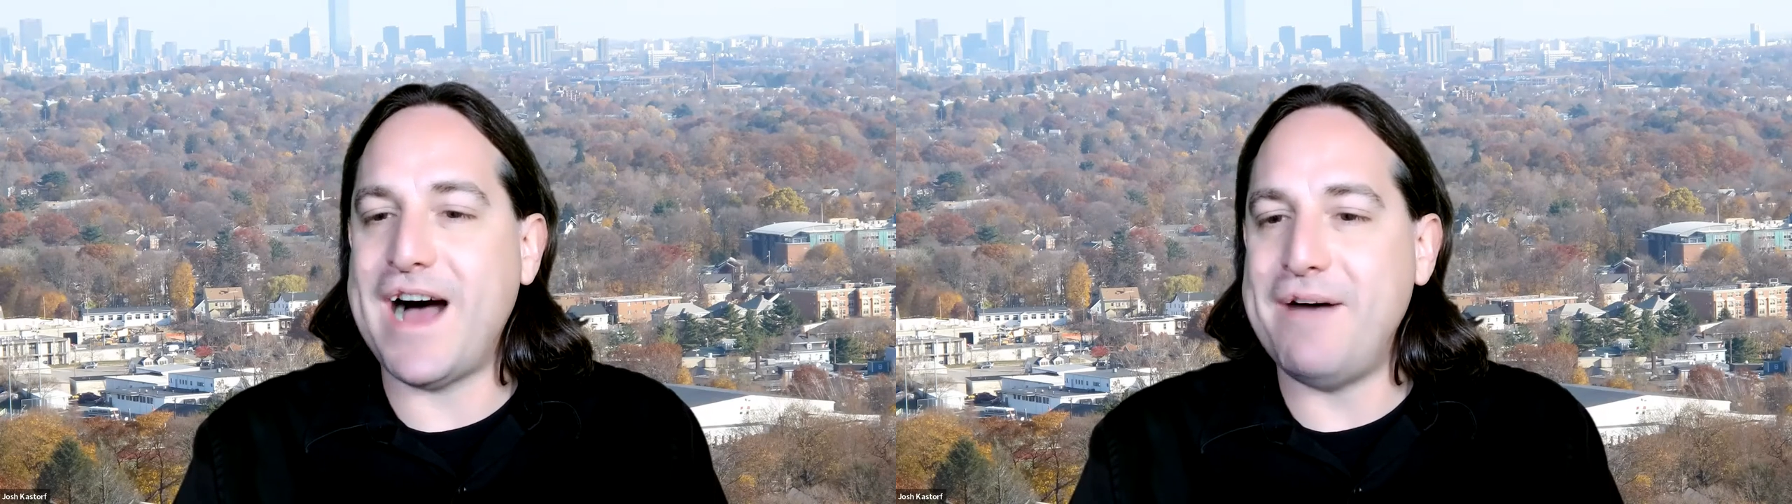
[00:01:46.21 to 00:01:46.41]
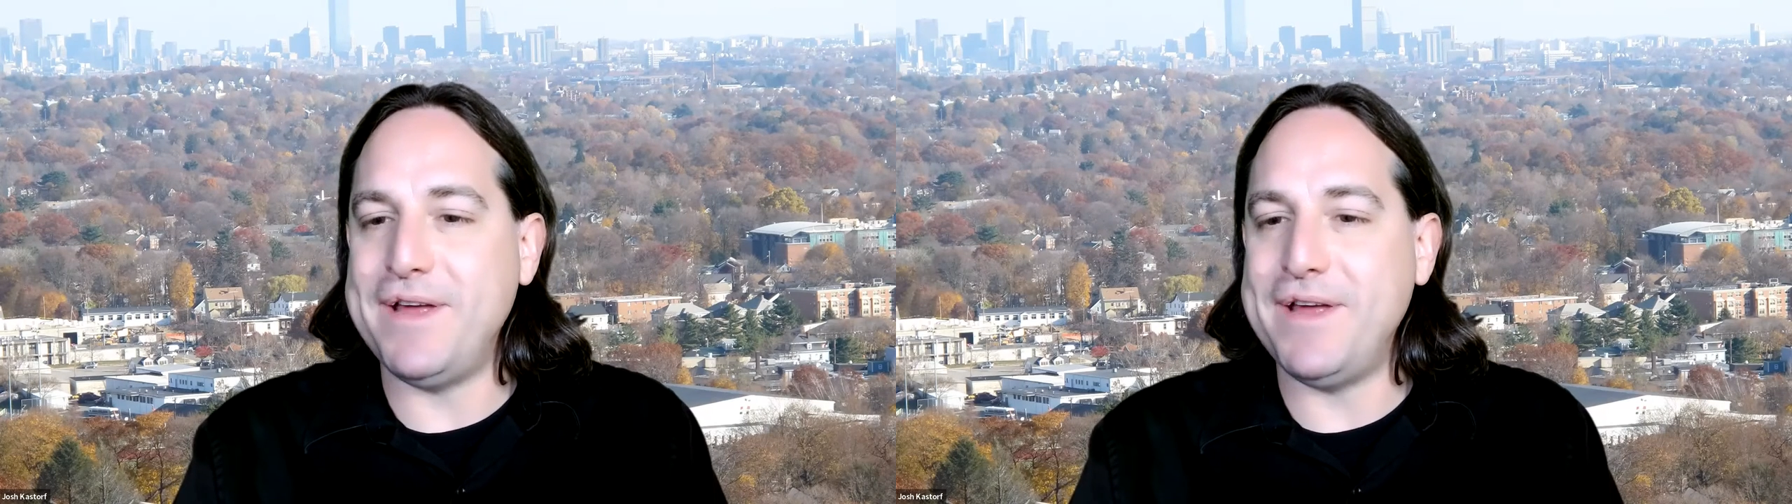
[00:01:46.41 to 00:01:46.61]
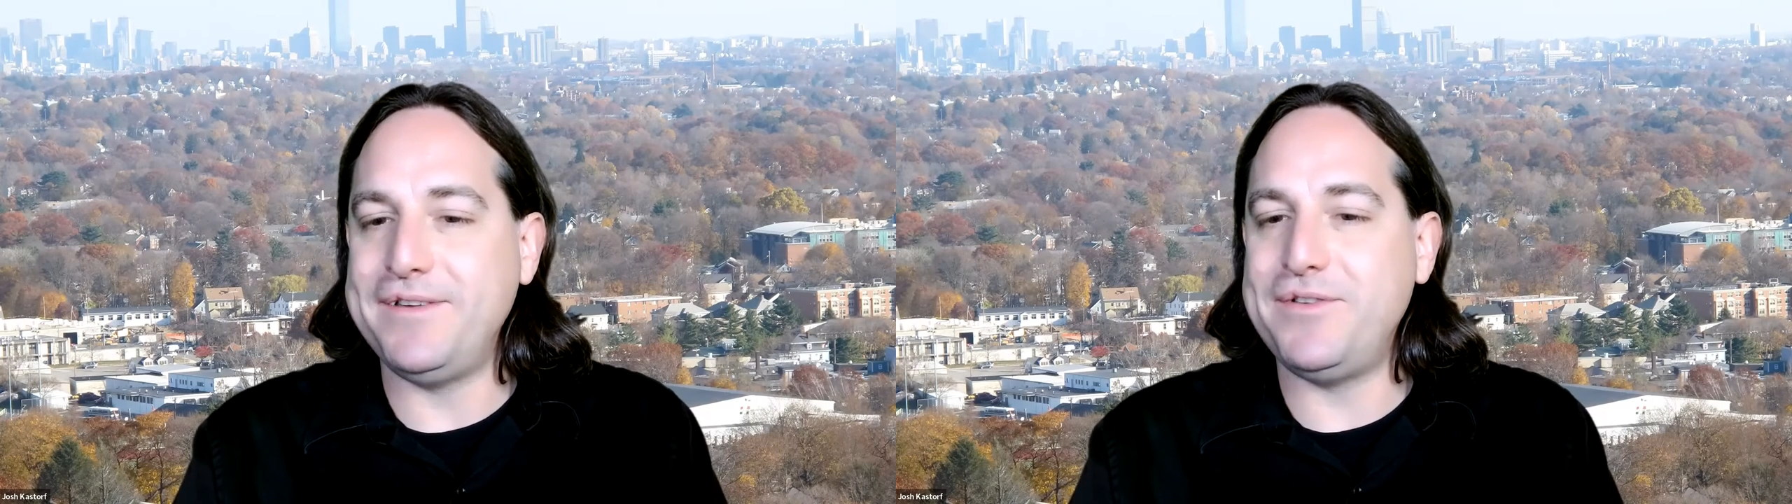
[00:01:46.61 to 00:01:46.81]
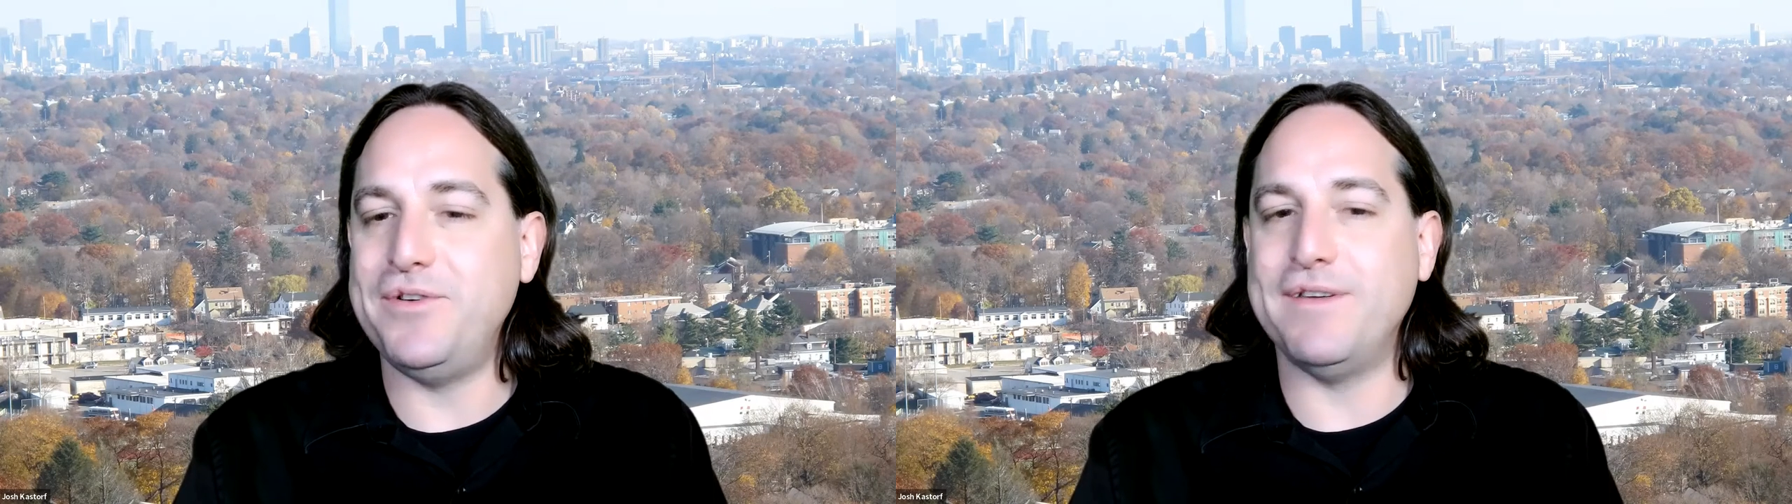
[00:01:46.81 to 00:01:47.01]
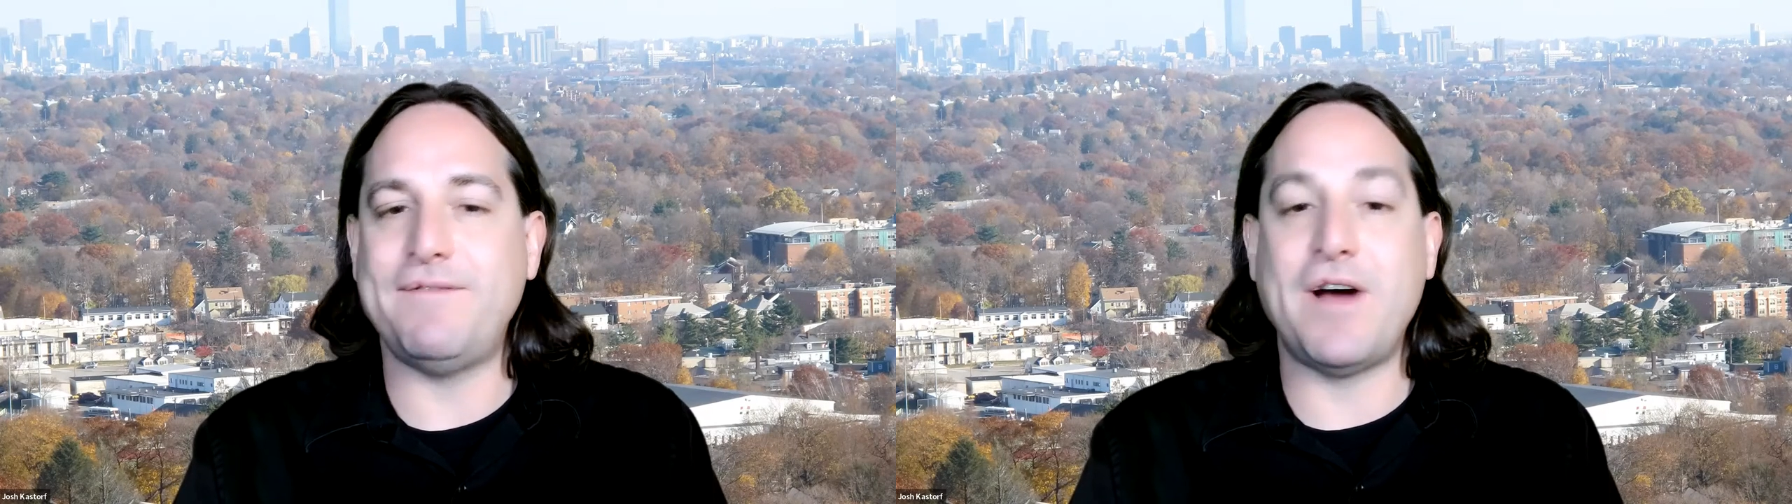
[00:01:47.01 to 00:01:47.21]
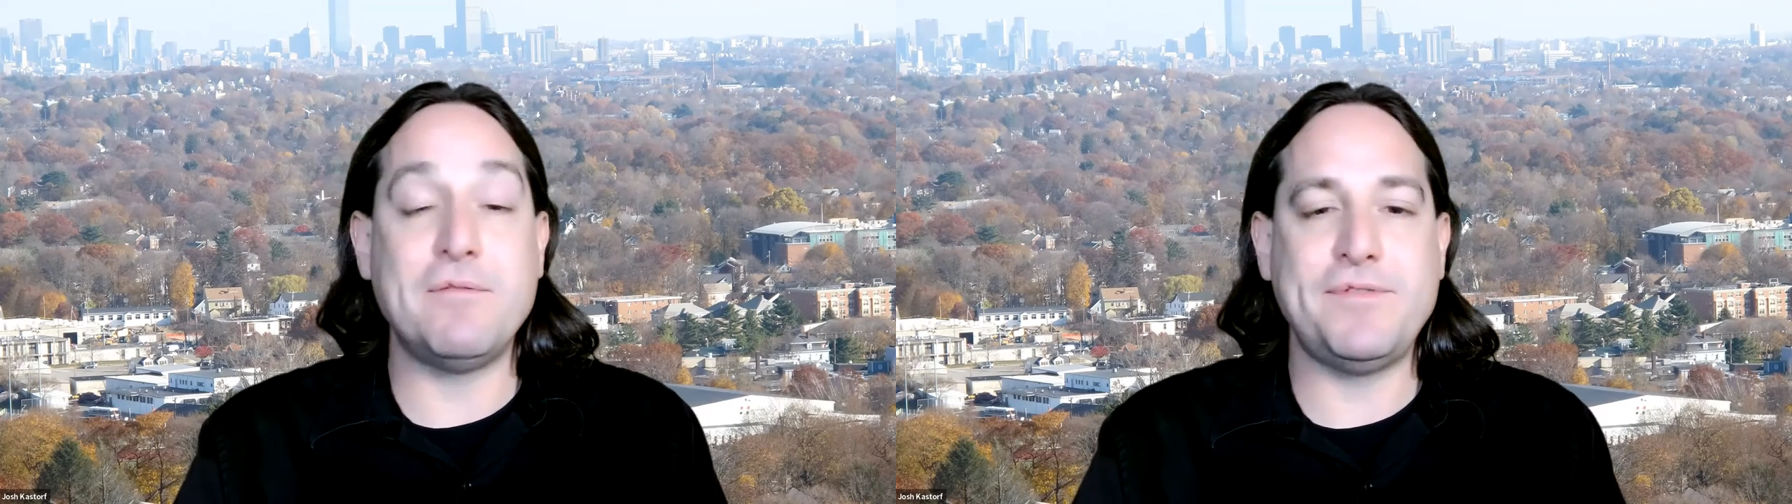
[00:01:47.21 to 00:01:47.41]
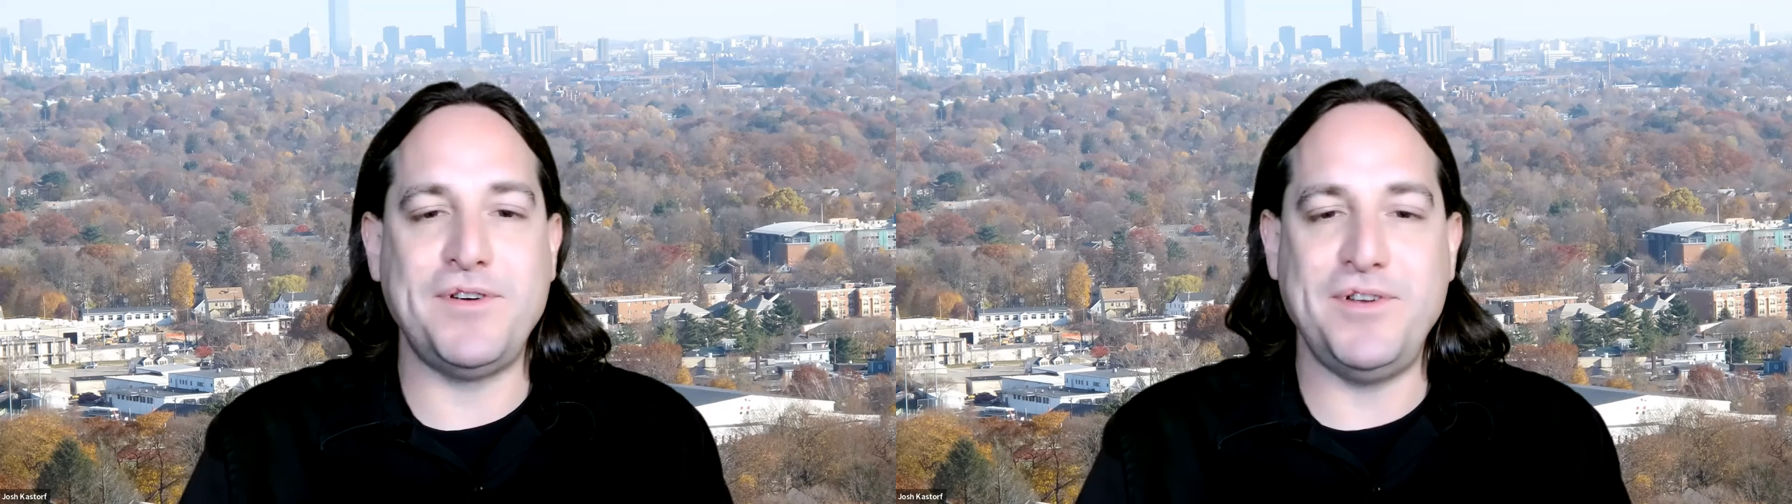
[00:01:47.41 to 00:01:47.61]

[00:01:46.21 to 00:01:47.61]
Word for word: common to the farm,